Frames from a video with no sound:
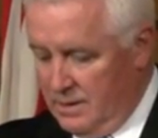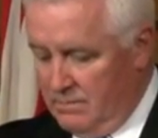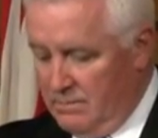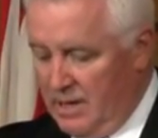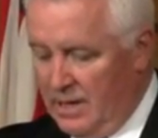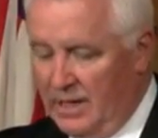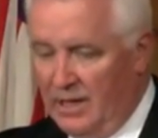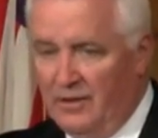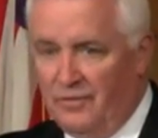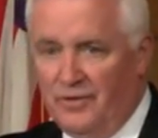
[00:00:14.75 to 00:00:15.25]

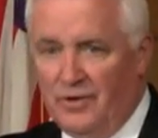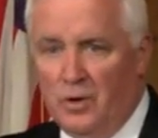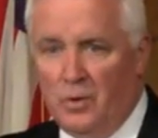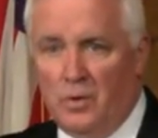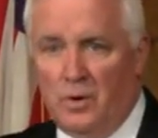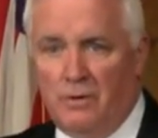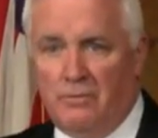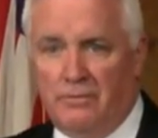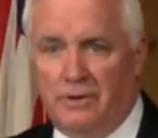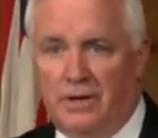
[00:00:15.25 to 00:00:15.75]
Many of you
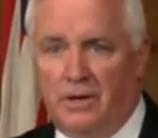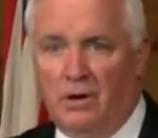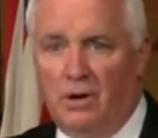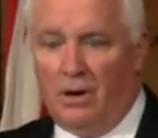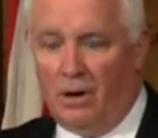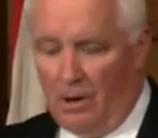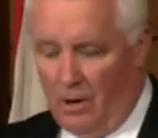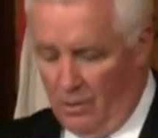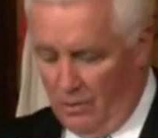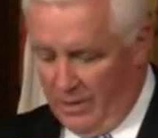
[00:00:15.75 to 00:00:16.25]
will
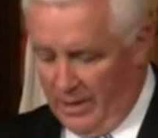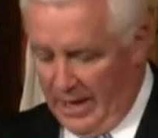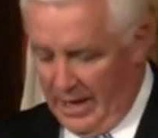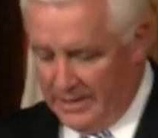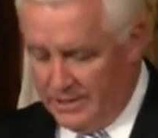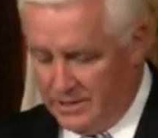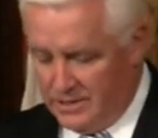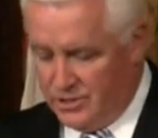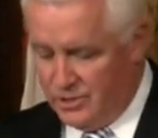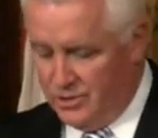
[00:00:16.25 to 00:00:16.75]
recall
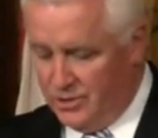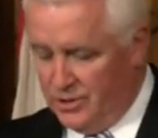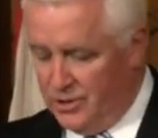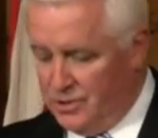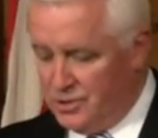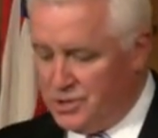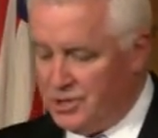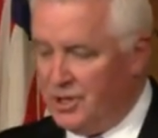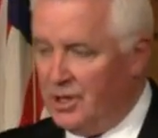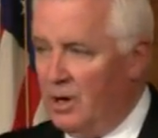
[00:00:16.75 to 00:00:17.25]
that 2
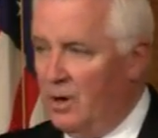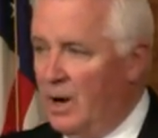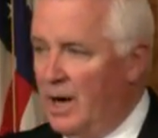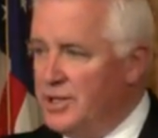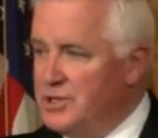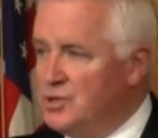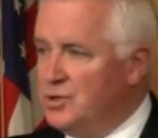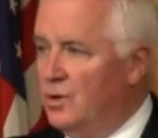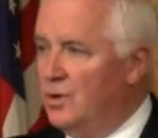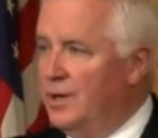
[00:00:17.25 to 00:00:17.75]
years ago
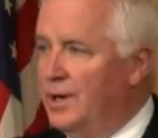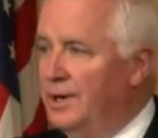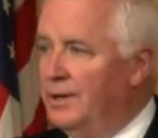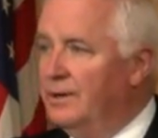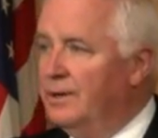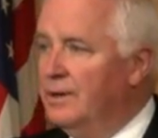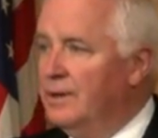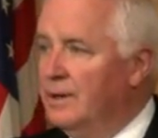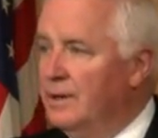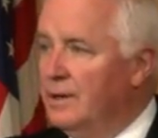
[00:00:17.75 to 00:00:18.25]
I
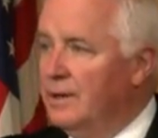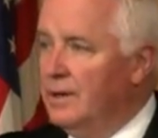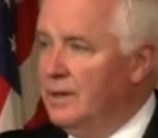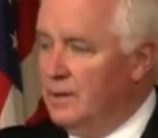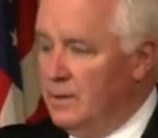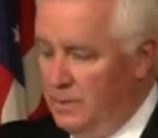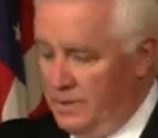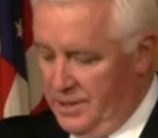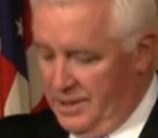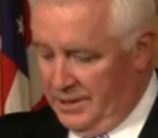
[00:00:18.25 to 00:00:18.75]
joined
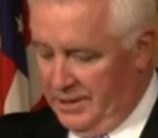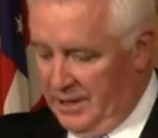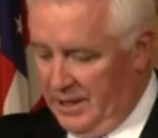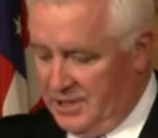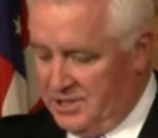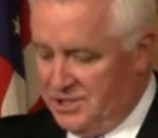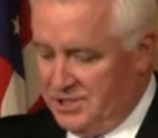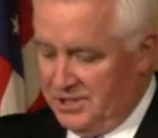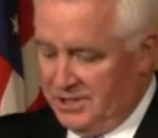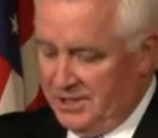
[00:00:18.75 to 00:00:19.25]
with a
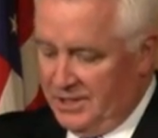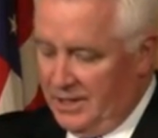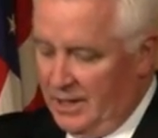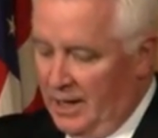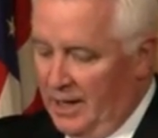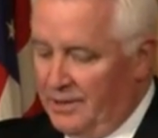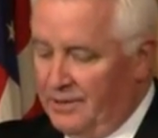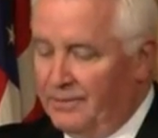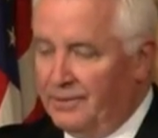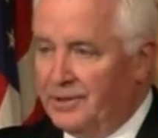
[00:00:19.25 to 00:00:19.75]
dozen
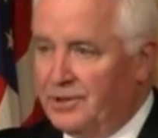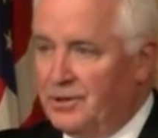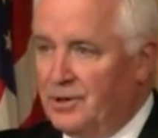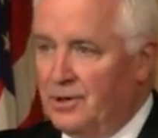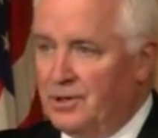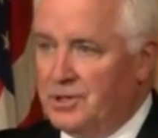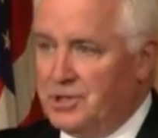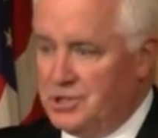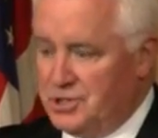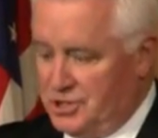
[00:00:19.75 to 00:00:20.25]
other
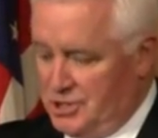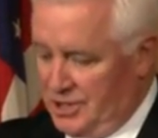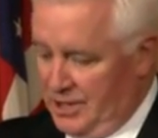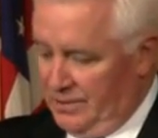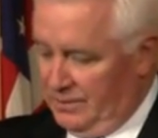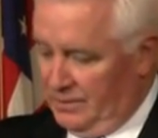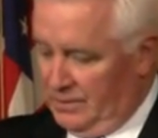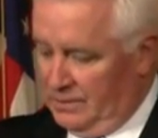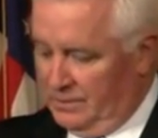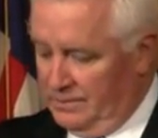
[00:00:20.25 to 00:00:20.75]
attorneys
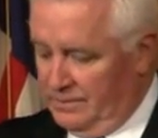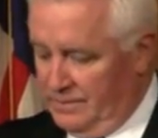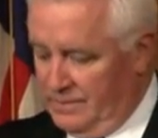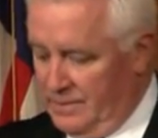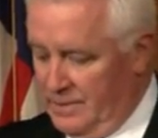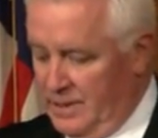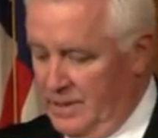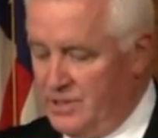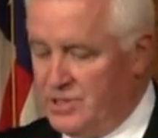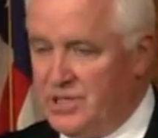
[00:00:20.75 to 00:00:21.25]
general
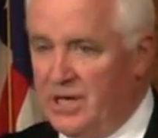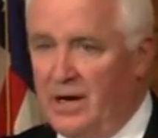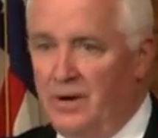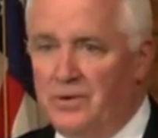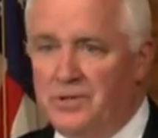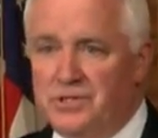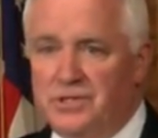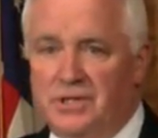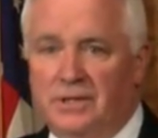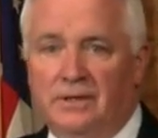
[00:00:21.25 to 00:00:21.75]
in
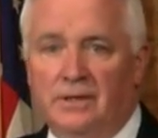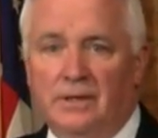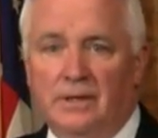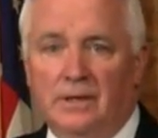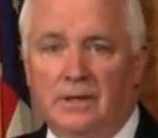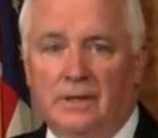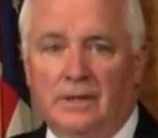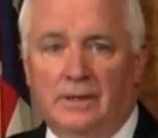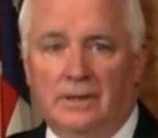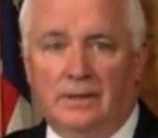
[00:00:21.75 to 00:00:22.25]
challenging
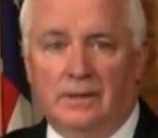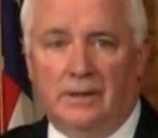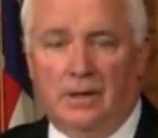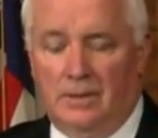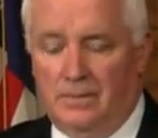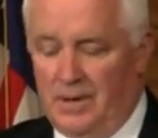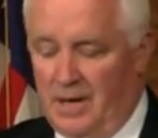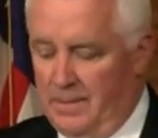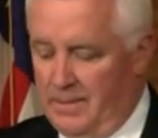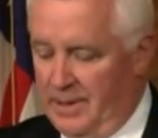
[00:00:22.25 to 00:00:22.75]

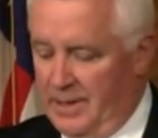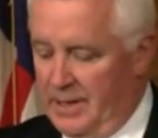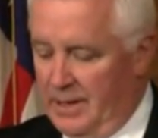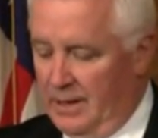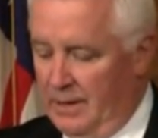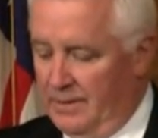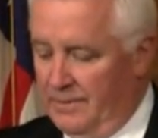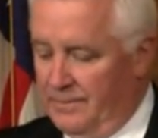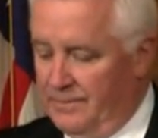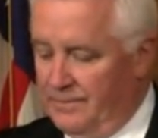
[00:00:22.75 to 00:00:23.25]

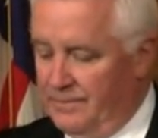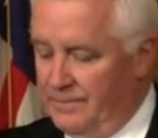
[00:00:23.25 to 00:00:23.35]
Obamacare.